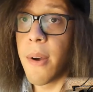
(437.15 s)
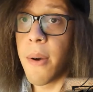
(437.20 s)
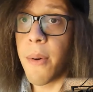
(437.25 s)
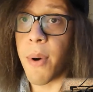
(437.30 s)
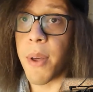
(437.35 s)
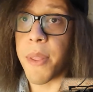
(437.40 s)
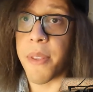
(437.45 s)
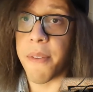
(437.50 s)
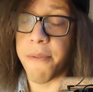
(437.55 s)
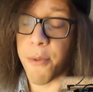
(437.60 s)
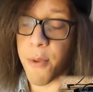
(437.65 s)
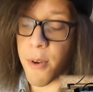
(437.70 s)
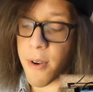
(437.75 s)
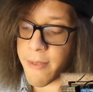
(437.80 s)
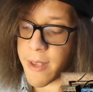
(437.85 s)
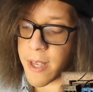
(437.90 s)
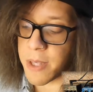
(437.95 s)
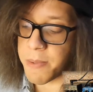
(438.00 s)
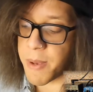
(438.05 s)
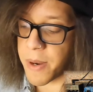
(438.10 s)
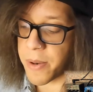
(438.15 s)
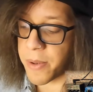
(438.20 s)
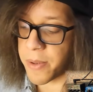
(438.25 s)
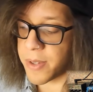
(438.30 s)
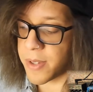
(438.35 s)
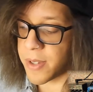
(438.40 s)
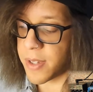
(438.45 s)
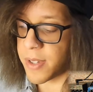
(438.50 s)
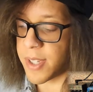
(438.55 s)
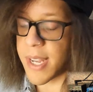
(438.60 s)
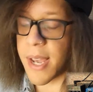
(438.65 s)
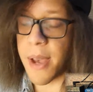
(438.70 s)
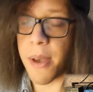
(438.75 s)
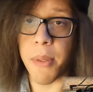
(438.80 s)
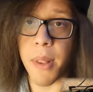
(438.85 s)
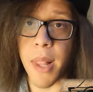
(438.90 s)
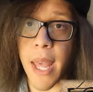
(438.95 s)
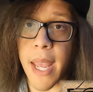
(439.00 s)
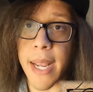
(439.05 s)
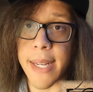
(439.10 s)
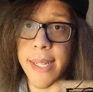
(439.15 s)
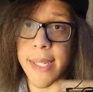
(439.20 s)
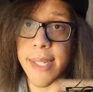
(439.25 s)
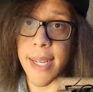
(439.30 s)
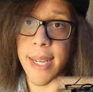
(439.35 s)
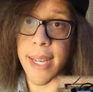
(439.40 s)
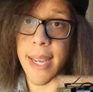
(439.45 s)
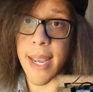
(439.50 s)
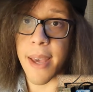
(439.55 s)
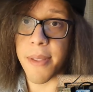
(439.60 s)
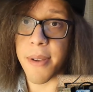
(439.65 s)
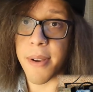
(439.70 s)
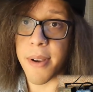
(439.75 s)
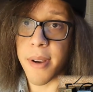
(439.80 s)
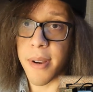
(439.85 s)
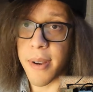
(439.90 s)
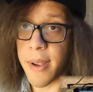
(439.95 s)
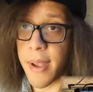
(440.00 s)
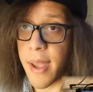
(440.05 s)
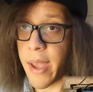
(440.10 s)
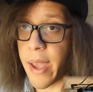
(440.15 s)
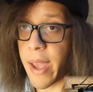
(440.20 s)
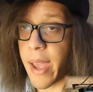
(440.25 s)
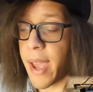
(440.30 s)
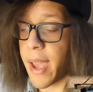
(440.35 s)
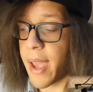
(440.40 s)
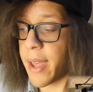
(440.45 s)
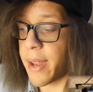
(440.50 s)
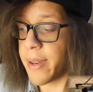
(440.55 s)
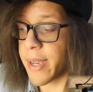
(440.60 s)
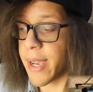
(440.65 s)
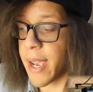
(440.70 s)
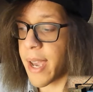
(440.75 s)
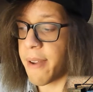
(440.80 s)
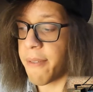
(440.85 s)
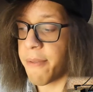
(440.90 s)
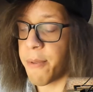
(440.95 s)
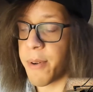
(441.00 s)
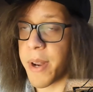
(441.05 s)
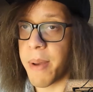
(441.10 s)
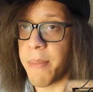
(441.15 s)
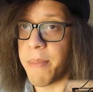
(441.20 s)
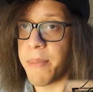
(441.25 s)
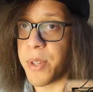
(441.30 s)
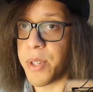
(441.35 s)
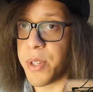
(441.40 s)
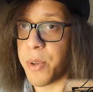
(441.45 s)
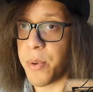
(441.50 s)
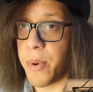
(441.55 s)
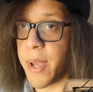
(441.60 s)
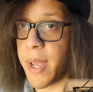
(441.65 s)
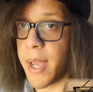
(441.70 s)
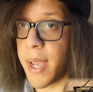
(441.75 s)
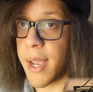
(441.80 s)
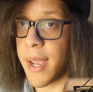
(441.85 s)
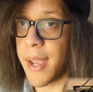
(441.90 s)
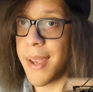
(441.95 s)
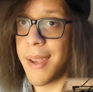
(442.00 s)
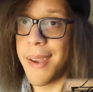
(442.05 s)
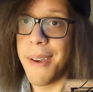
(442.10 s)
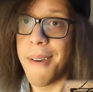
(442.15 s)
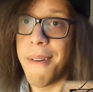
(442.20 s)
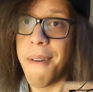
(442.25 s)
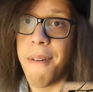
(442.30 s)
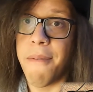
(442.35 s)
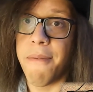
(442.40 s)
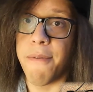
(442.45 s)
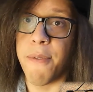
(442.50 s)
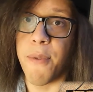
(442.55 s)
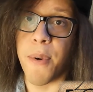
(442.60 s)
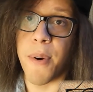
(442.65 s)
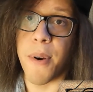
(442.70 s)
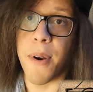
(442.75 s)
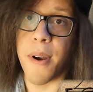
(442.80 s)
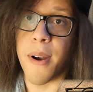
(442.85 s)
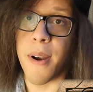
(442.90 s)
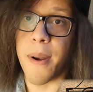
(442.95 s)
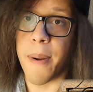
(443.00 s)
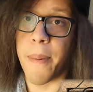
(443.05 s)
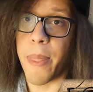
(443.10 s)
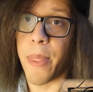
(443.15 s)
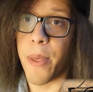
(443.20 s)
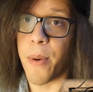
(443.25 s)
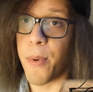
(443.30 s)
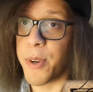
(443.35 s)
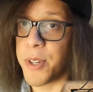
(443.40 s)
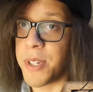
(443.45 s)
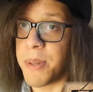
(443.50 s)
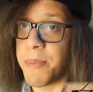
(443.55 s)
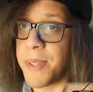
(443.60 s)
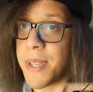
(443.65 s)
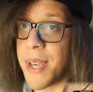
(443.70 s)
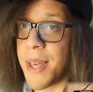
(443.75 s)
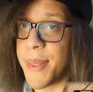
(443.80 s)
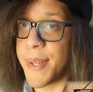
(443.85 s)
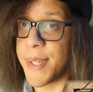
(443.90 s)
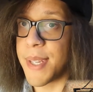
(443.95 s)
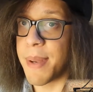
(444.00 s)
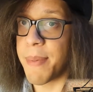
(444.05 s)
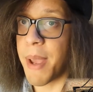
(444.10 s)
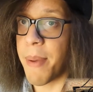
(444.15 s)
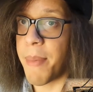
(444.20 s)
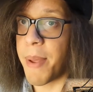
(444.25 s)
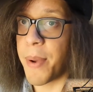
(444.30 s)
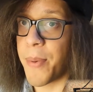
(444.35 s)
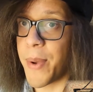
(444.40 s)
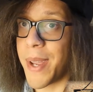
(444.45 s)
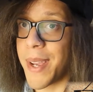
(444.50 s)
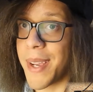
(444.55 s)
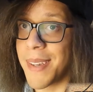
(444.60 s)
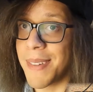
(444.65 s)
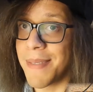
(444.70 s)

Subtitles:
what the 4 of these pedals sound like together and kind of what I'm doing for the worship set this upcoming week.